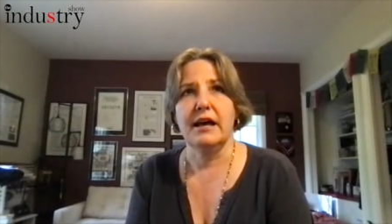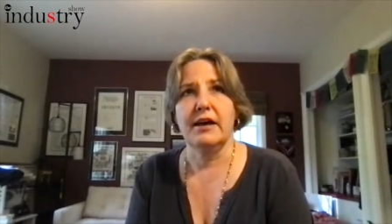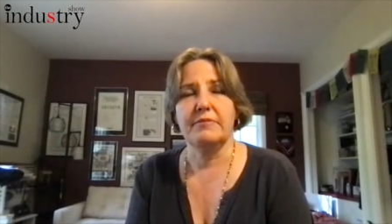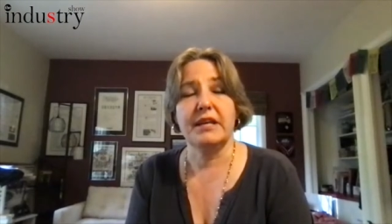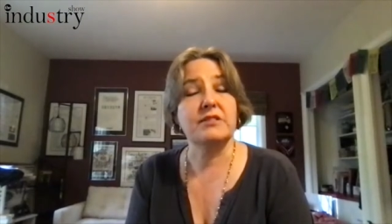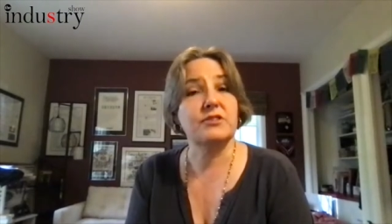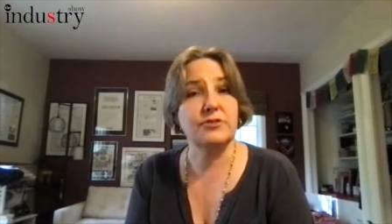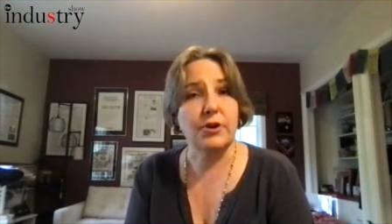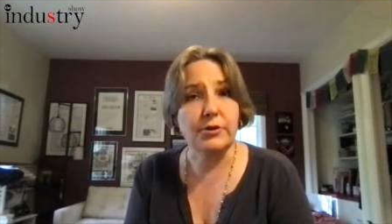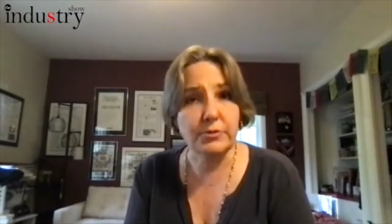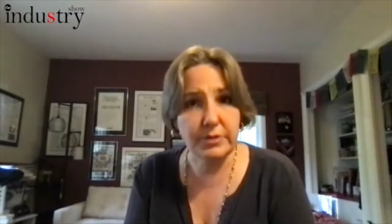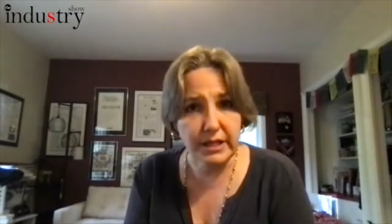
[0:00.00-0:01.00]
That
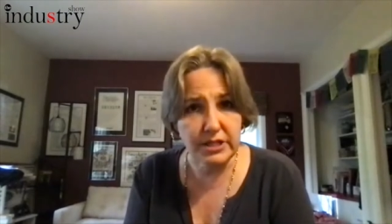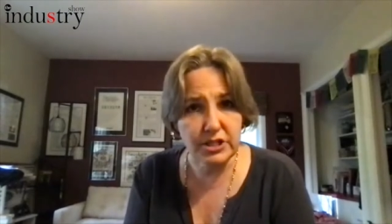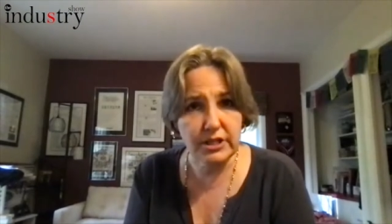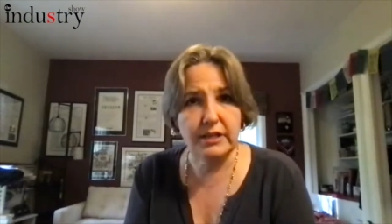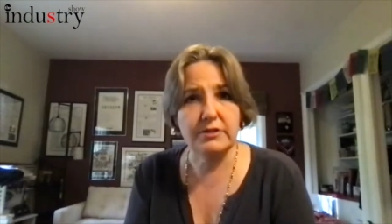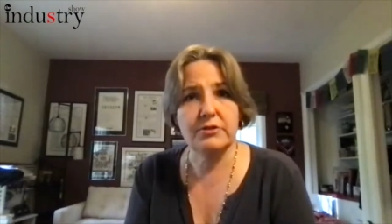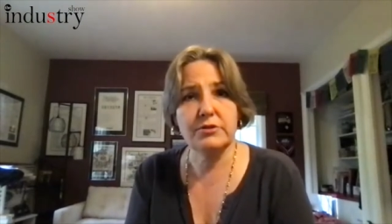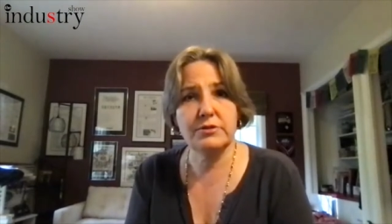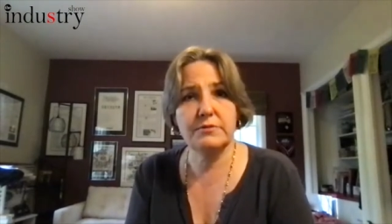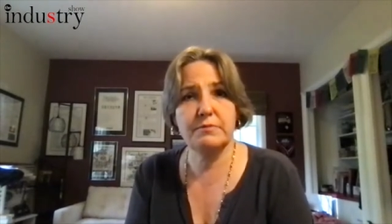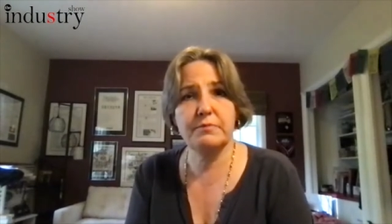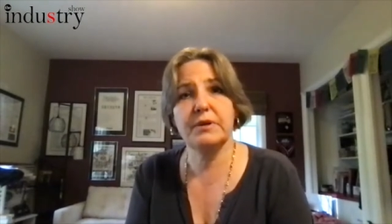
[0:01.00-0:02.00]
started with
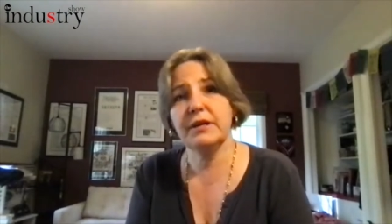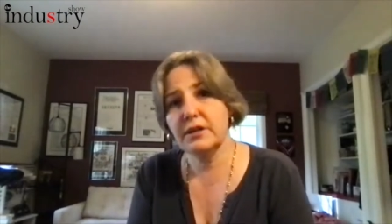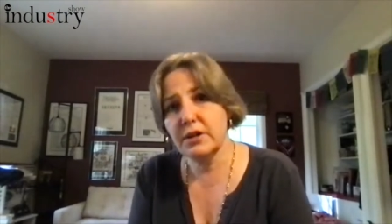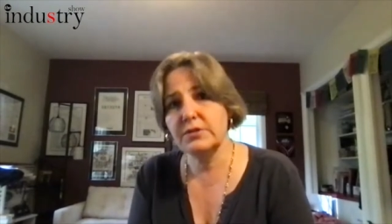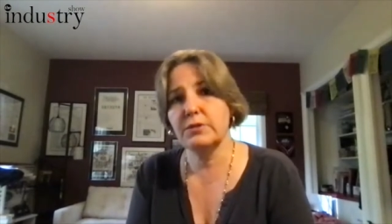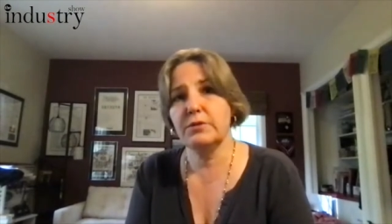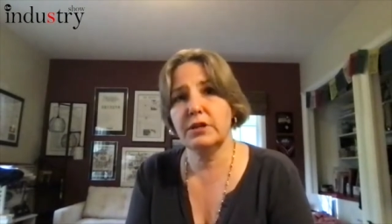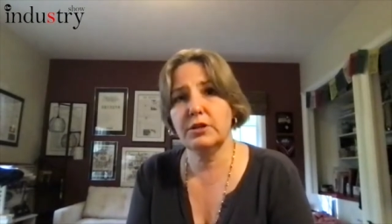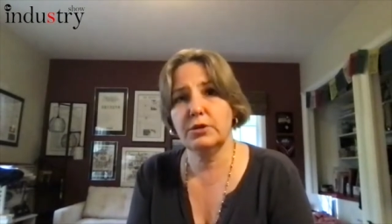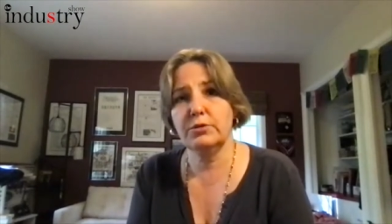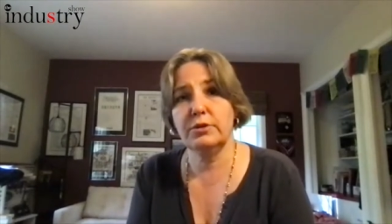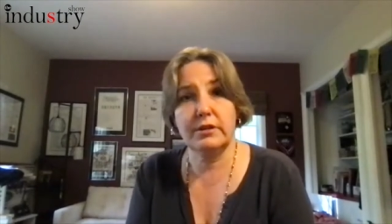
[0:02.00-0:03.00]
educators, but it also
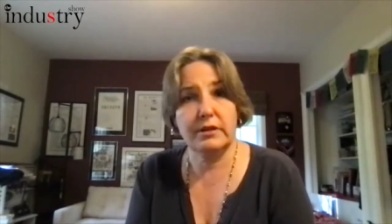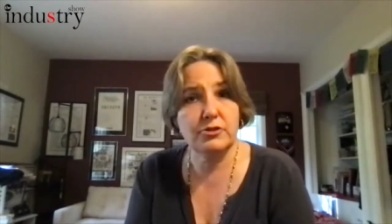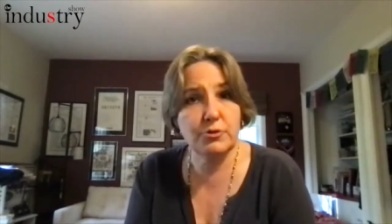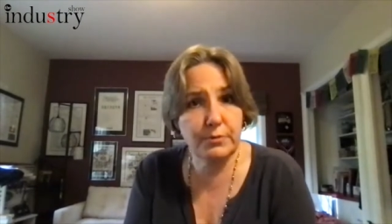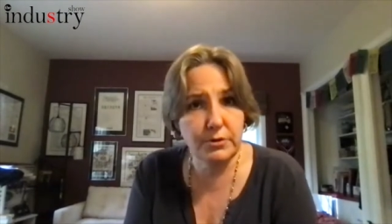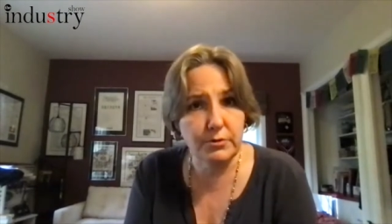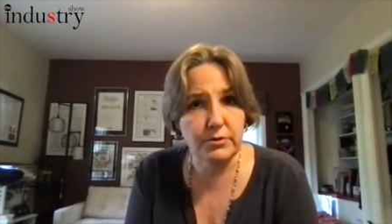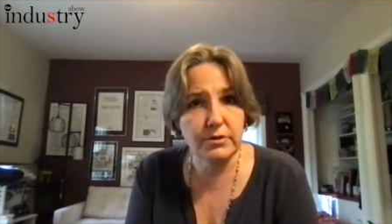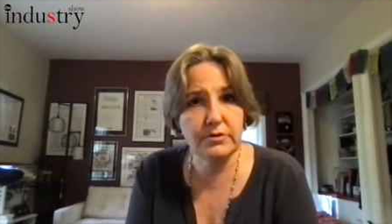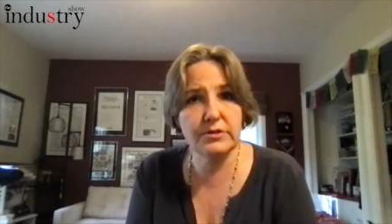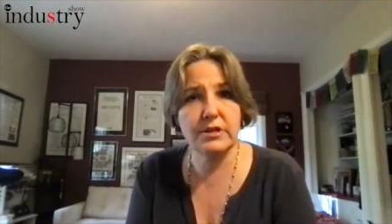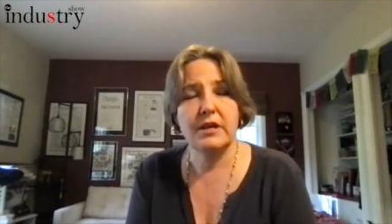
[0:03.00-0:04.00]
included
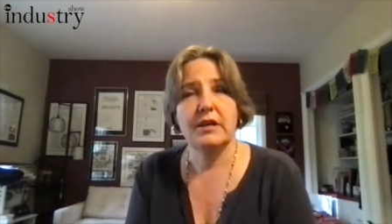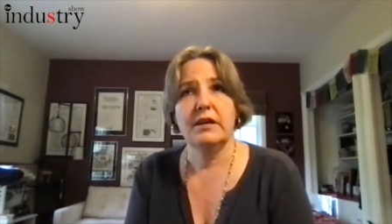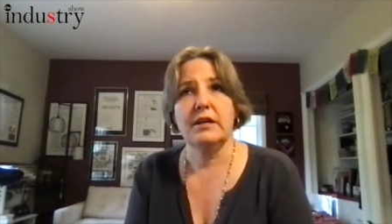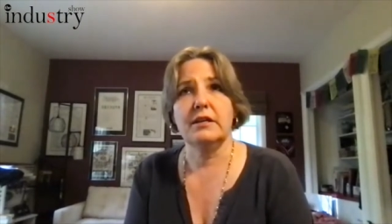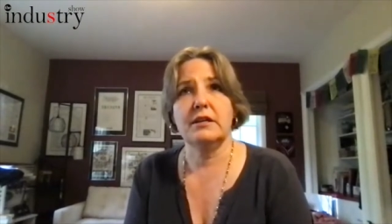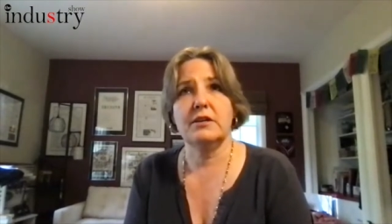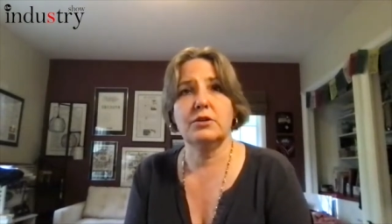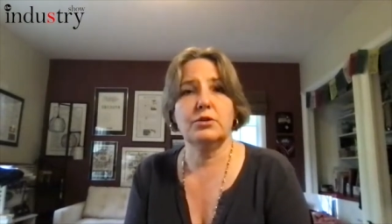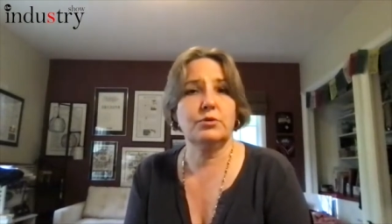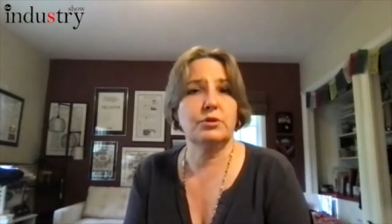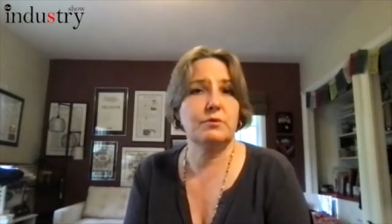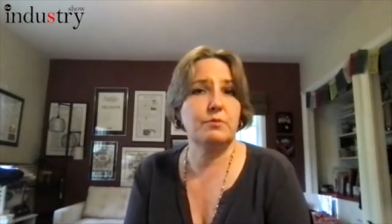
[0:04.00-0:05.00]
entrepreneurs. It
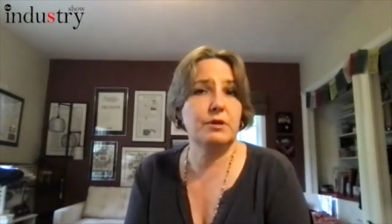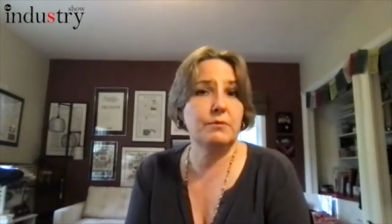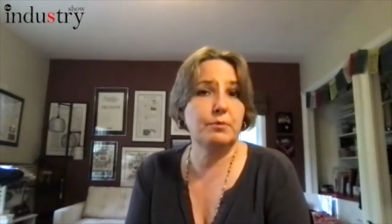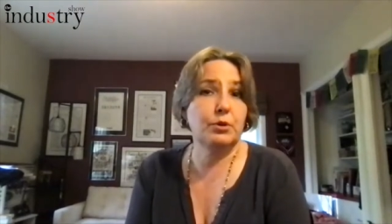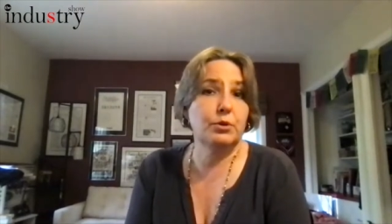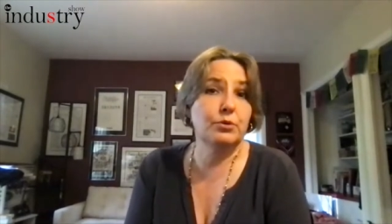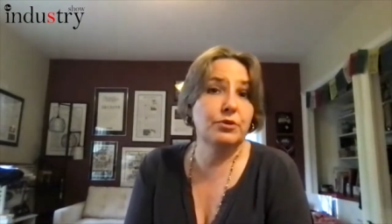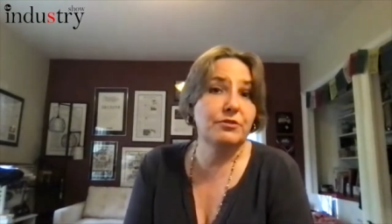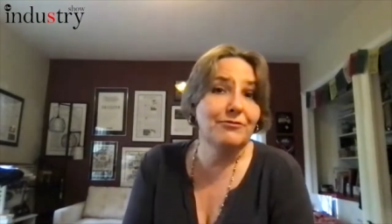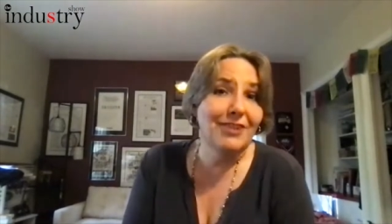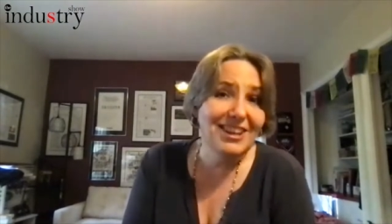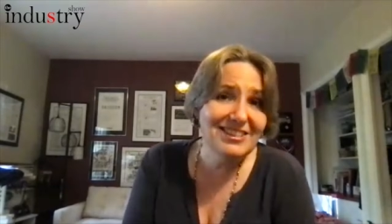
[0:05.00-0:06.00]
included people who were
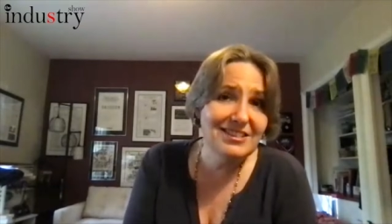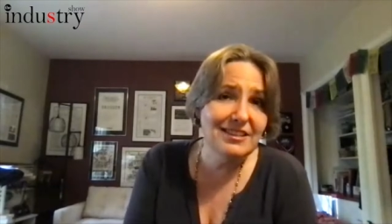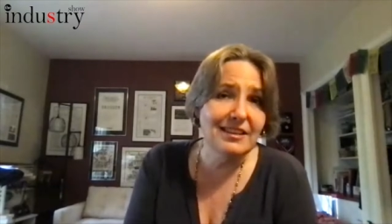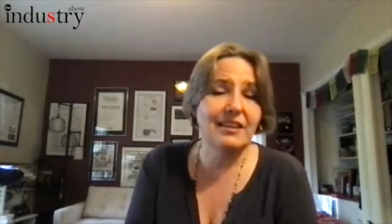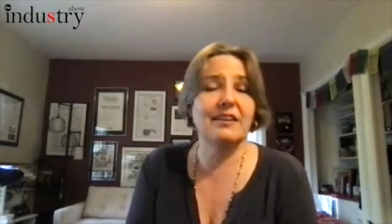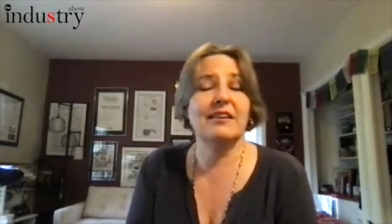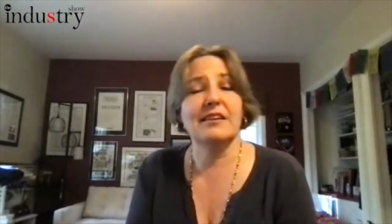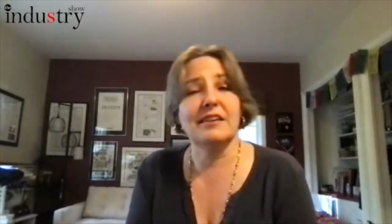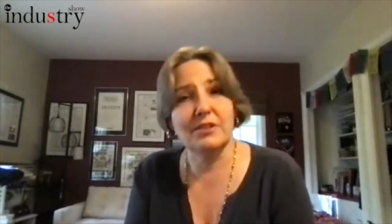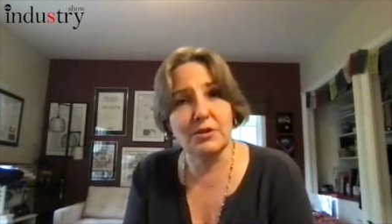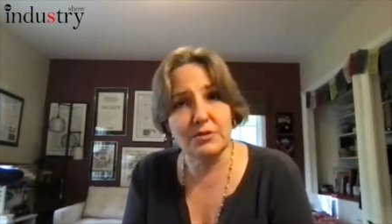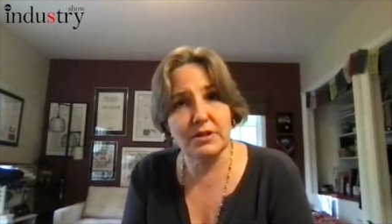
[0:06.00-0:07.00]
investing
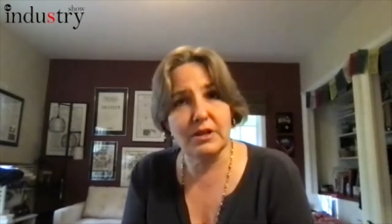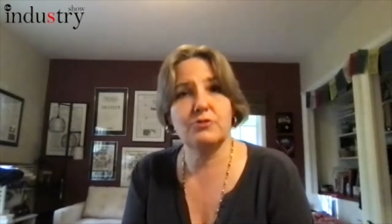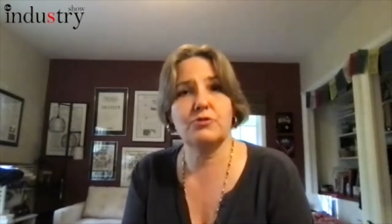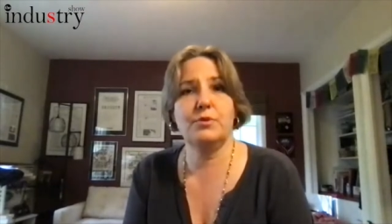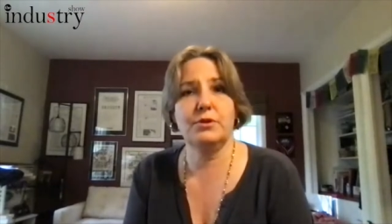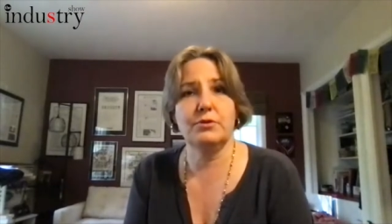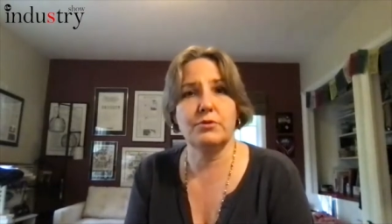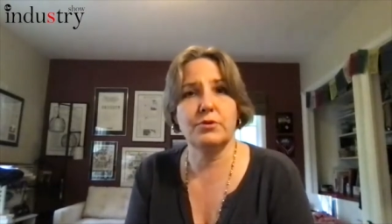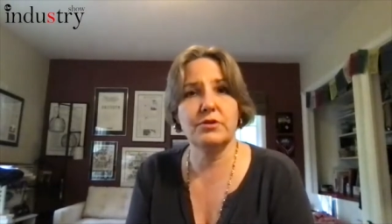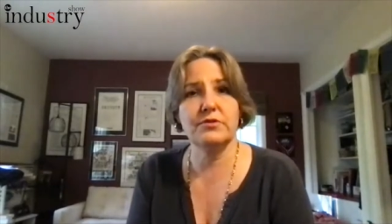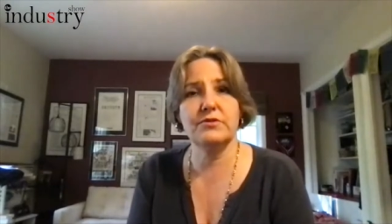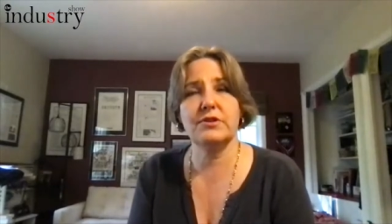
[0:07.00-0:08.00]
in those entrepreneurs.